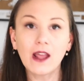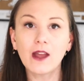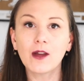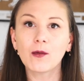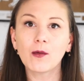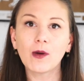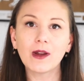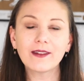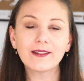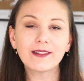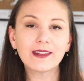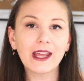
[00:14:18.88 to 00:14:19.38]

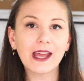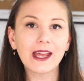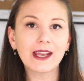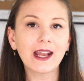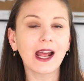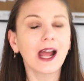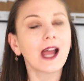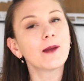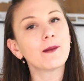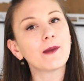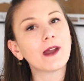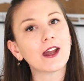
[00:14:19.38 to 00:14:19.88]
Once again,
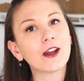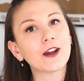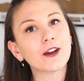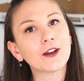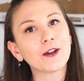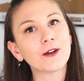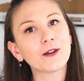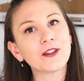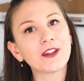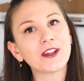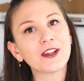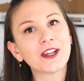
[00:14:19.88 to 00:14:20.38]
I'm Erin
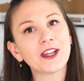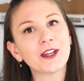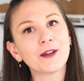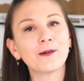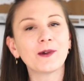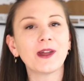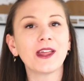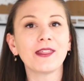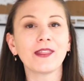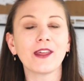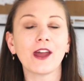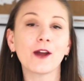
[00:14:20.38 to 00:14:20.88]
O'Leary
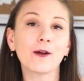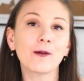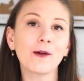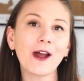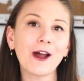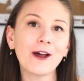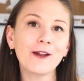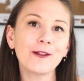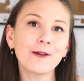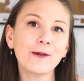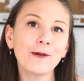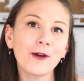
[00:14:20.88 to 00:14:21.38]
with
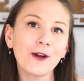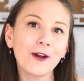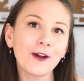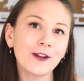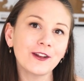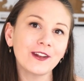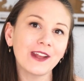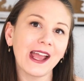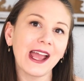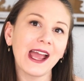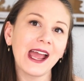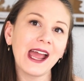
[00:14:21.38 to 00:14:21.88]
Around the World,
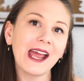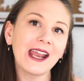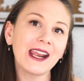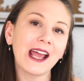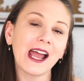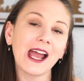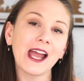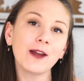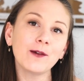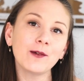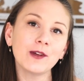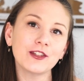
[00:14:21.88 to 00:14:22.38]
and
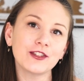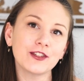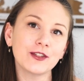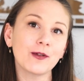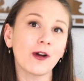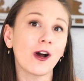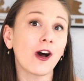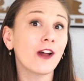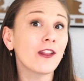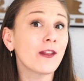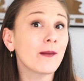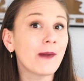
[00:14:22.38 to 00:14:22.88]
I wish you
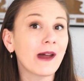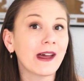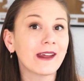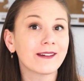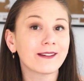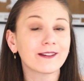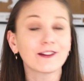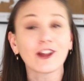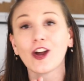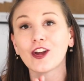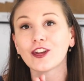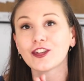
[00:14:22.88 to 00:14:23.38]
all the best
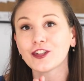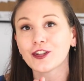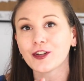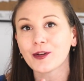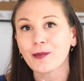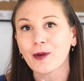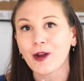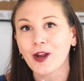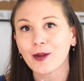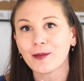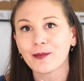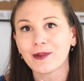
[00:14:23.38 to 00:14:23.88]
on your
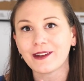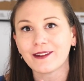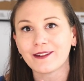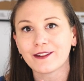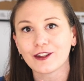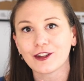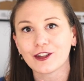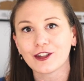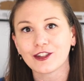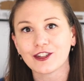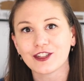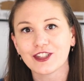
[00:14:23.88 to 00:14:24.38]
apartment
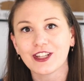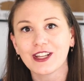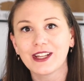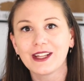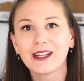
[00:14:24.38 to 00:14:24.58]
search.